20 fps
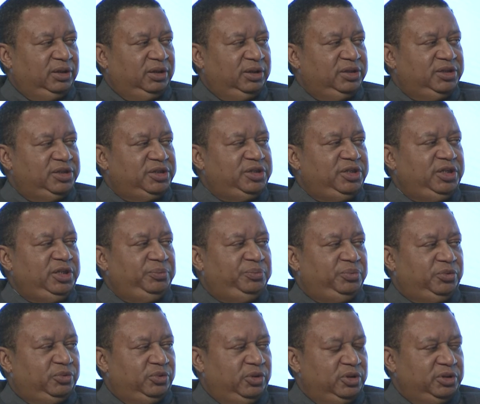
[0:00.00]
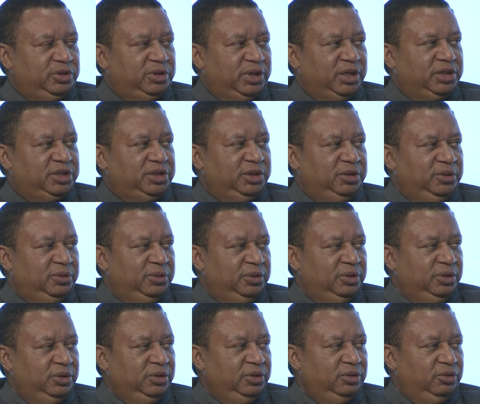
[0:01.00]
steep contraction
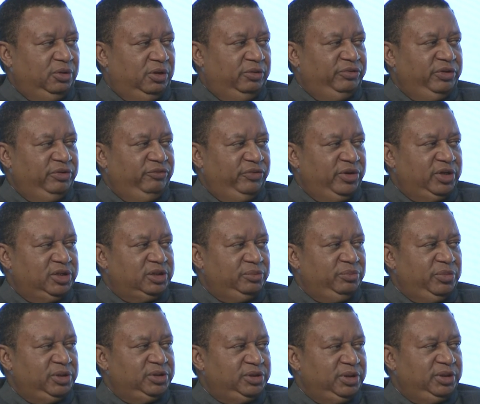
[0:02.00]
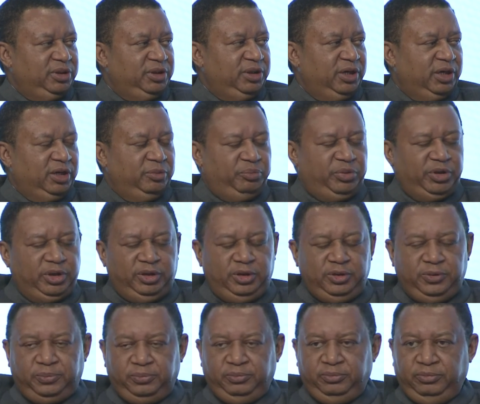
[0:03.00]
of investments in
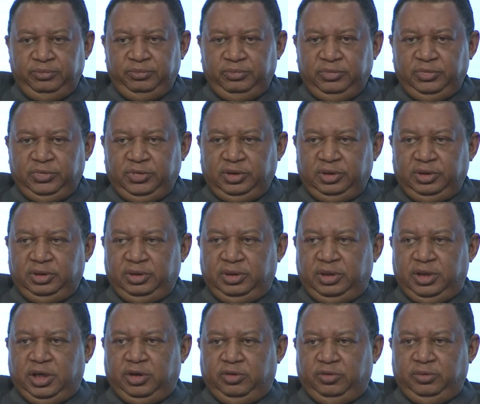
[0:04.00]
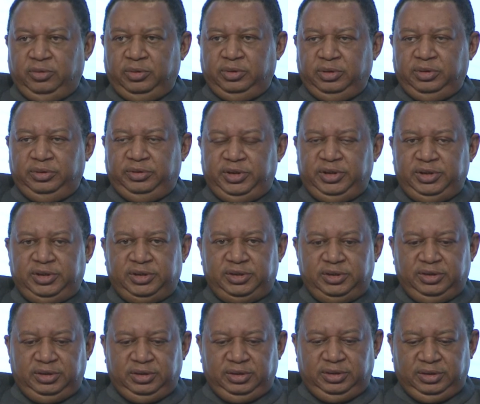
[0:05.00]
E&P. Now, this
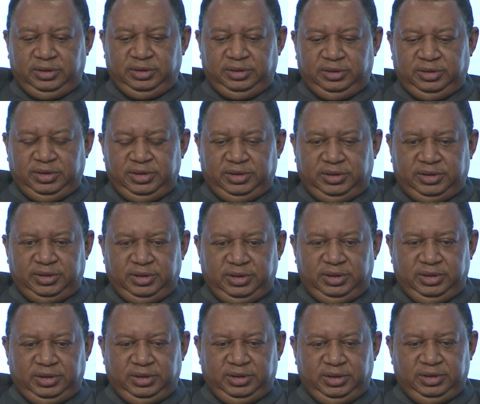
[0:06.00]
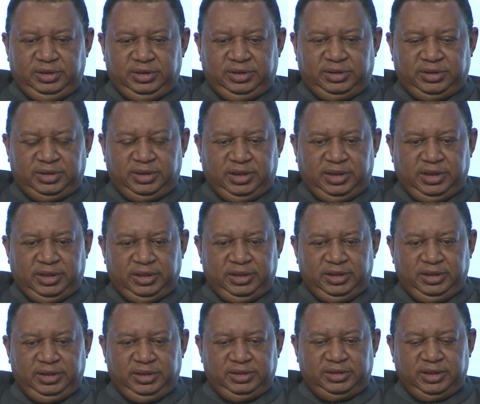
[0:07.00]
is a
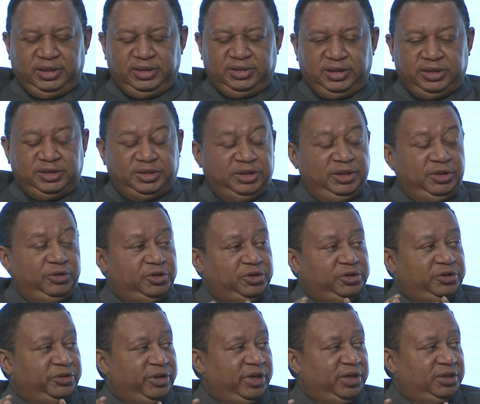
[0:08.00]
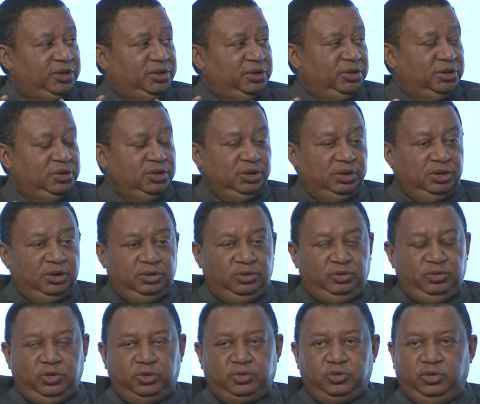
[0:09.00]
serious threat,
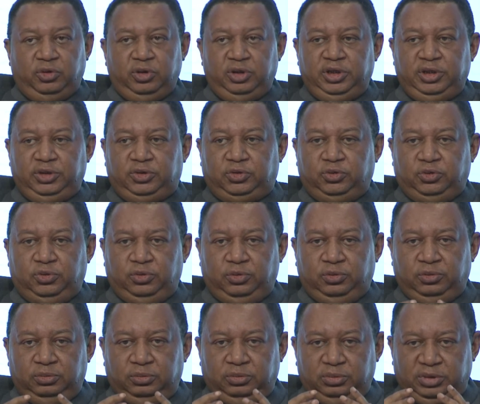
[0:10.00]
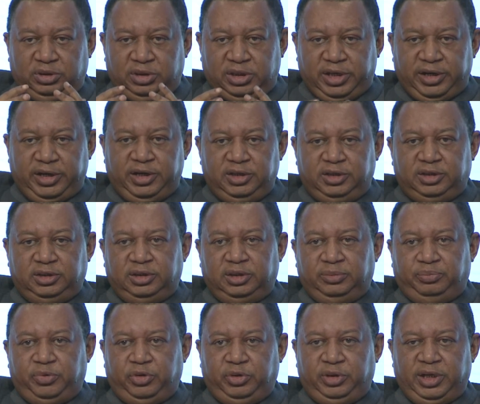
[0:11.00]
not only to current
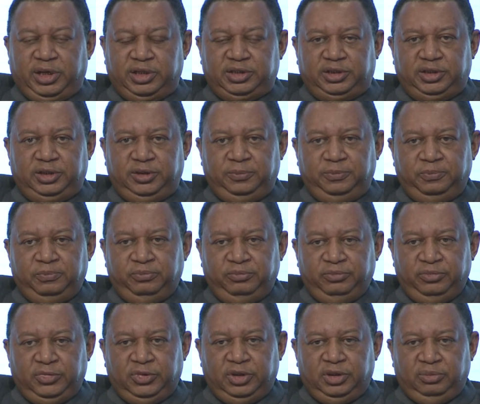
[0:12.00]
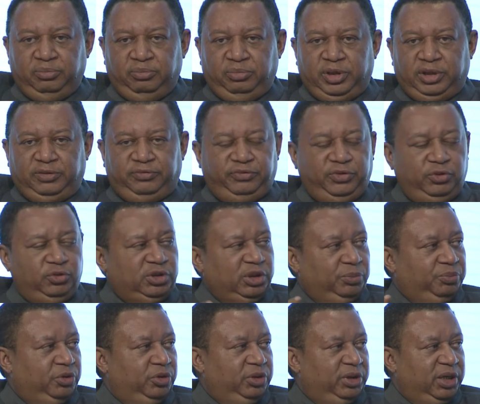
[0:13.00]
production, but future
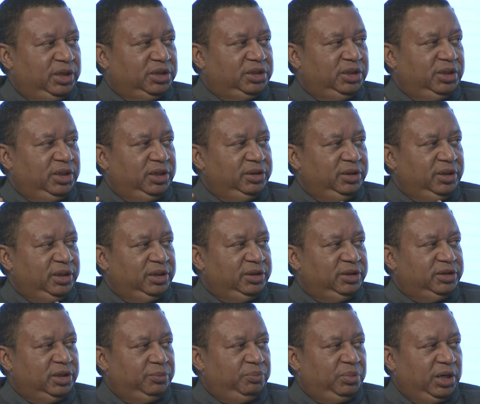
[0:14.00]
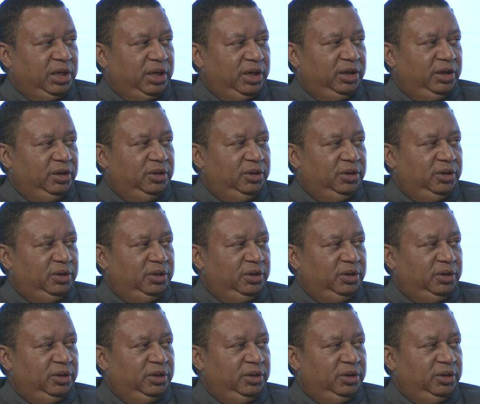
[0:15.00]
production and supply.